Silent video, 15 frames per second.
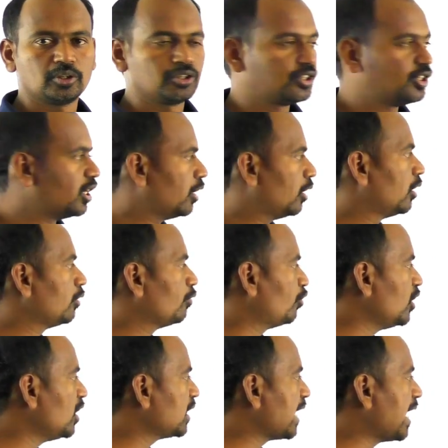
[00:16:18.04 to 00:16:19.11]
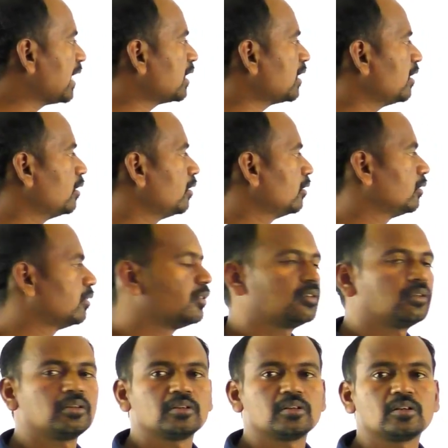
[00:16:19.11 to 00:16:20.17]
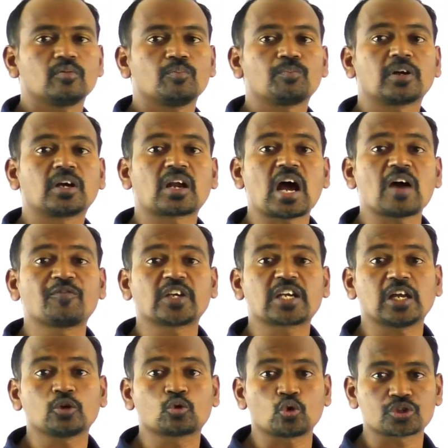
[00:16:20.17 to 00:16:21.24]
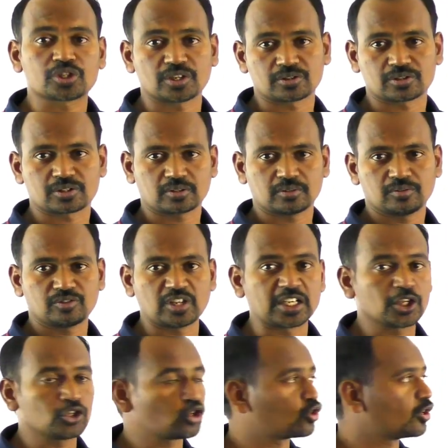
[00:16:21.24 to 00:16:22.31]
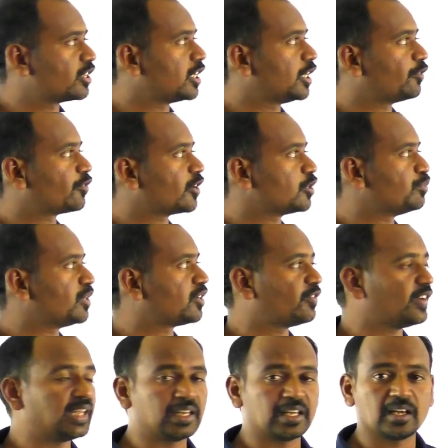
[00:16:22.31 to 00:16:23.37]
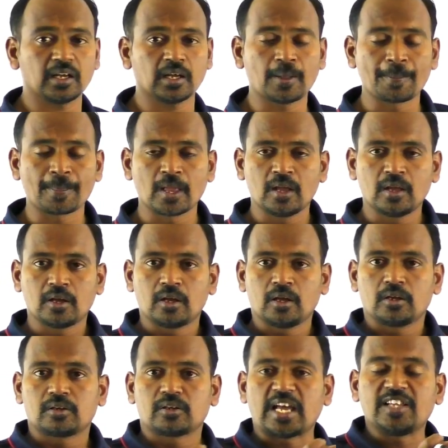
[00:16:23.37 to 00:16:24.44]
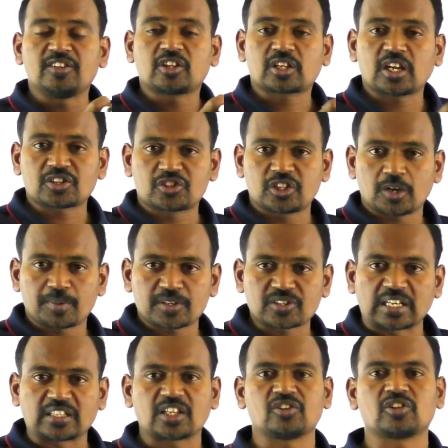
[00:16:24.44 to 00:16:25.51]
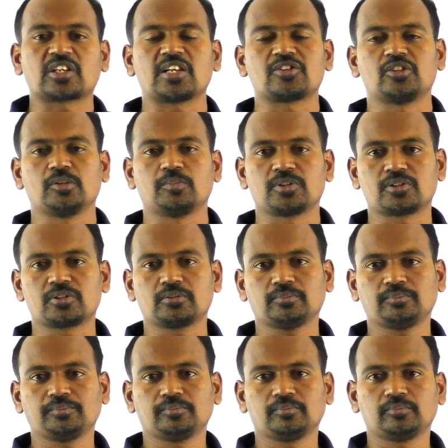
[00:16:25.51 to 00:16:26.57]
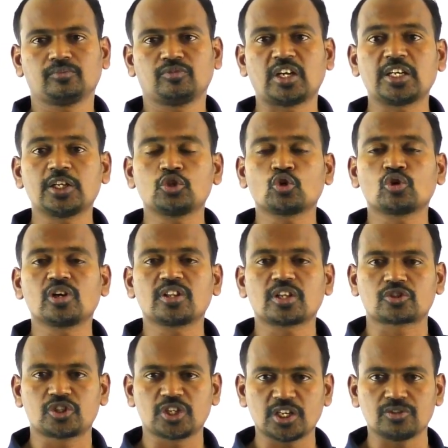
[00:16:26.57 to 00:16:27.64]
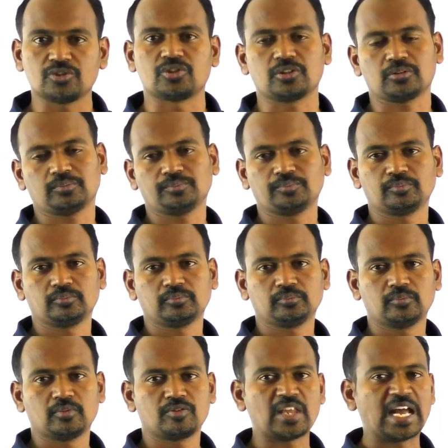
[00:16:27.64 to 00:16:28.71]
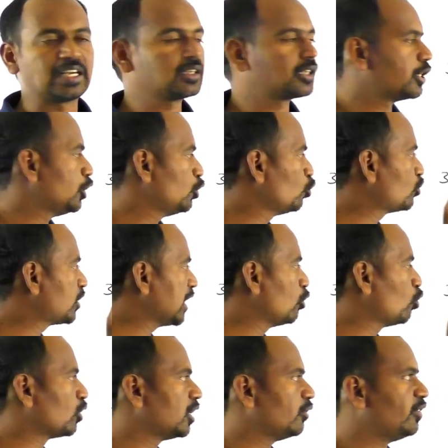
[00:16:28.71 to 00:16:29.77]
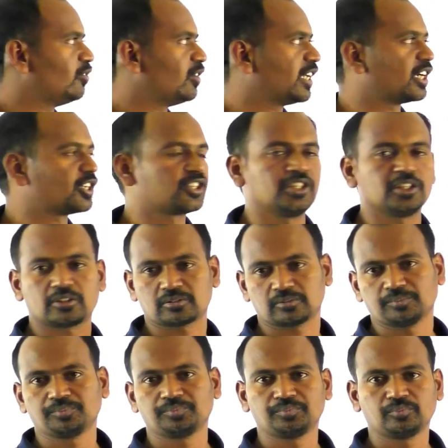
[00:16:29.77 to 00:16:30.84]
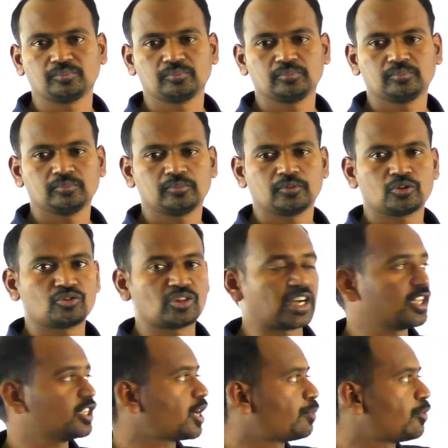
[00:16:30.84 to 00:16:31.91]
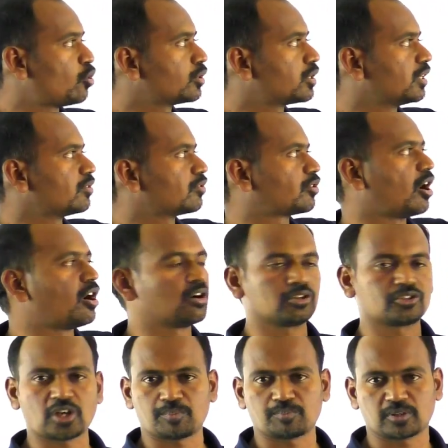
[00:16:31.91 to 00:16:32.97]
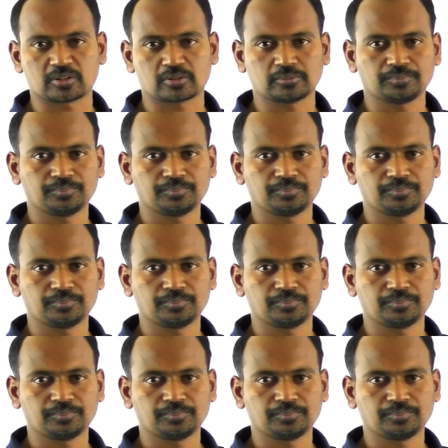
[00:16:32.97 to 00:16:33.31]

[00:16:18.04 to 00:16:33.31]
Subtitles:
Here we get graphical questions. That is only the difference between a 9th class syllabus and 10th class syllabus. That is only the change. That new thing only we will get here. So that is about the 3rd chapter.